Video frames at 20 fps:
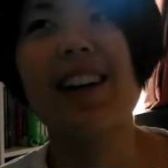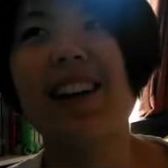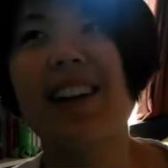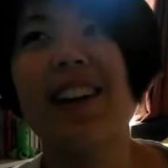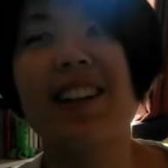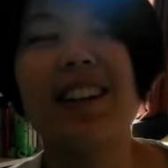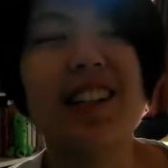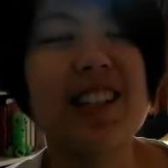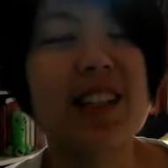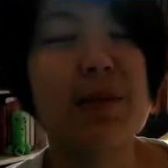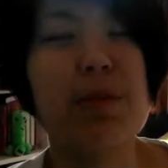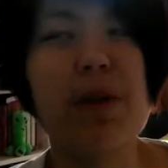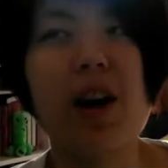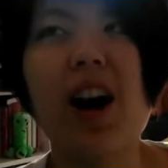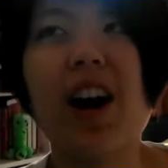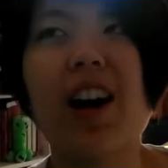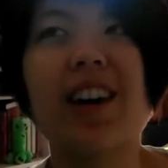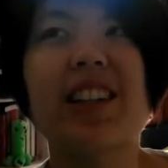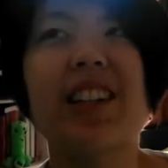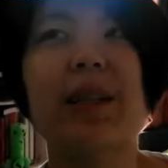this
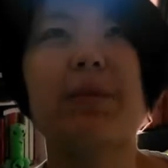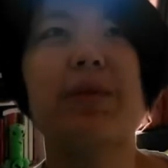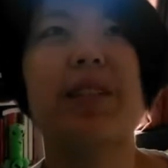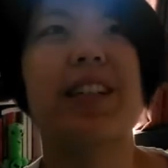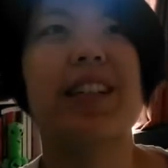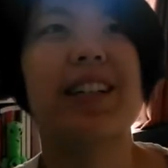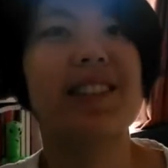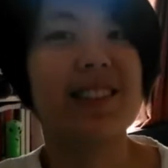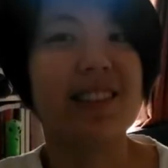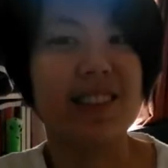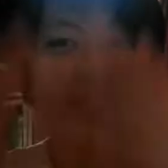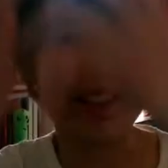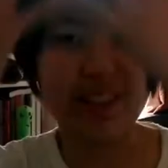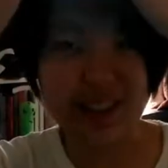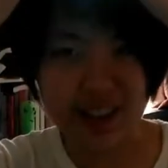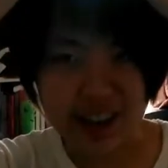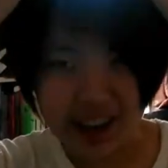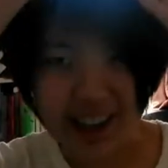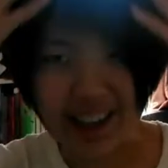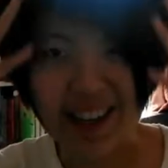apocalyptic
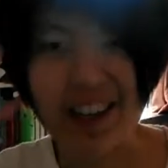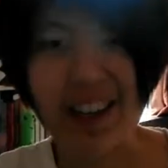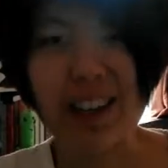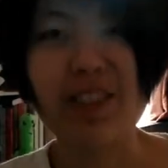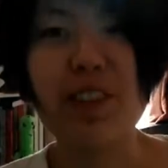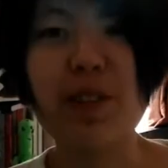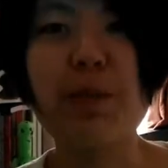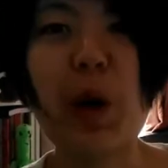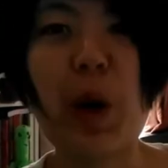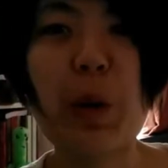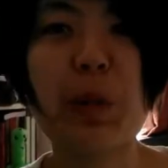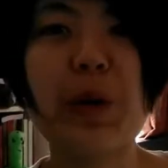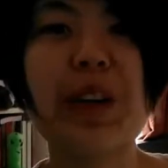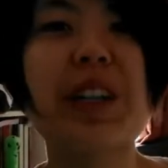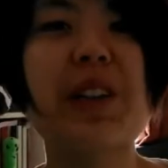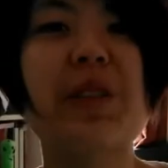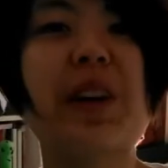dawning of a moment